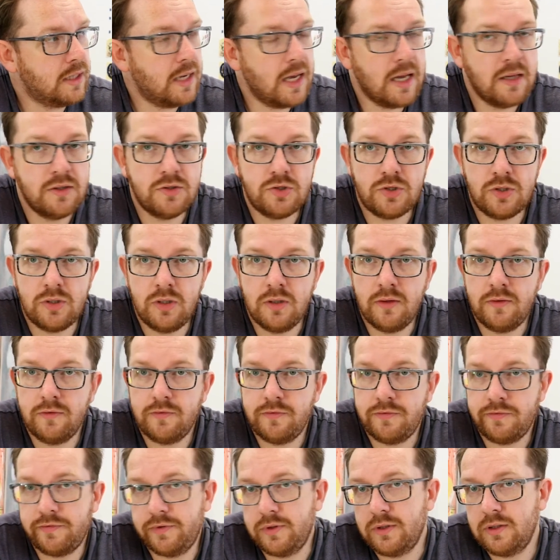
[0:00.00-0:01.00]
country
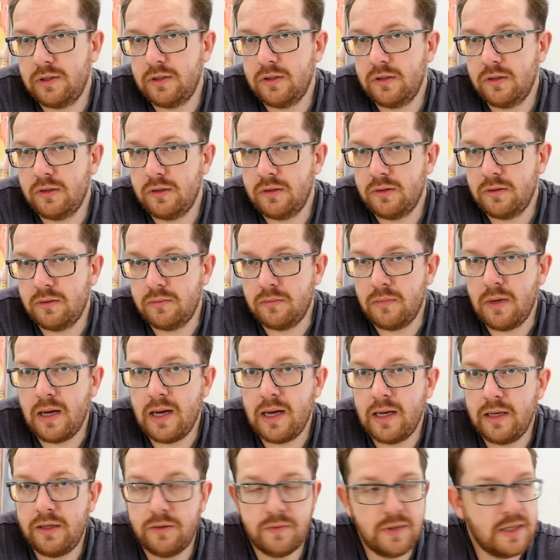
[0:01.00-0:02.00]
of
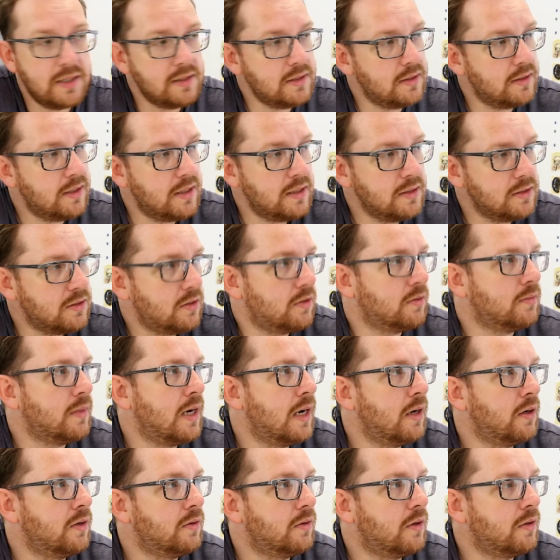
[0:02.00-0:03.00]
my residence or
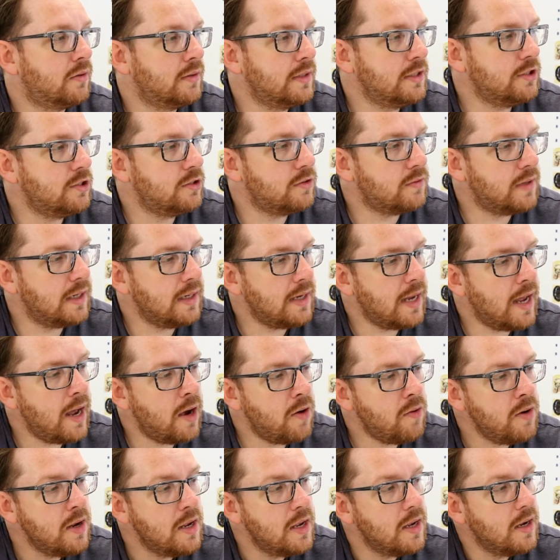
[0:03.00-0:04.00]
my origin right
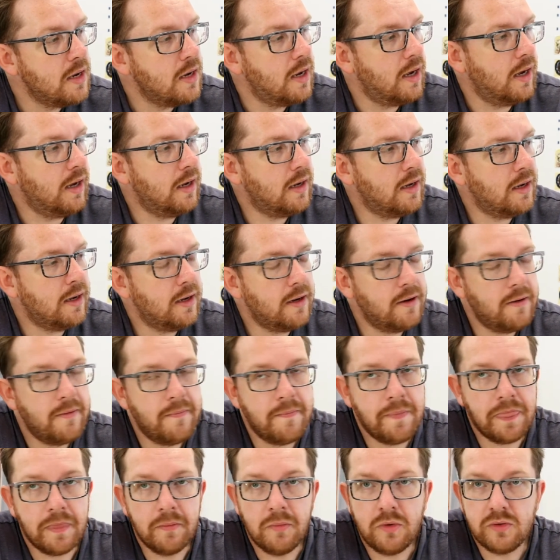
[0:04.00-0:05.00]
now,
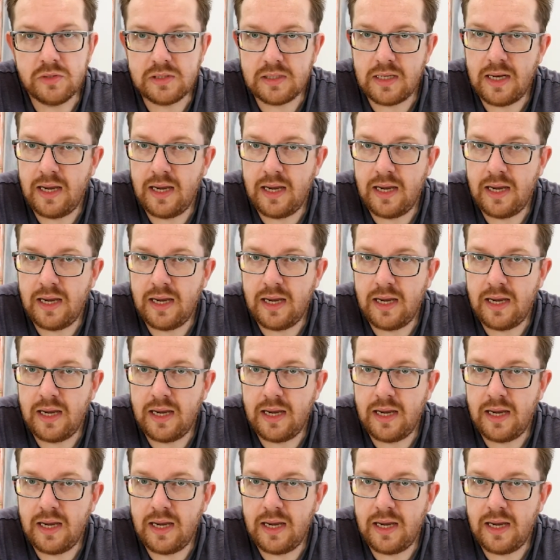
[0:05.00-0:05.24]
most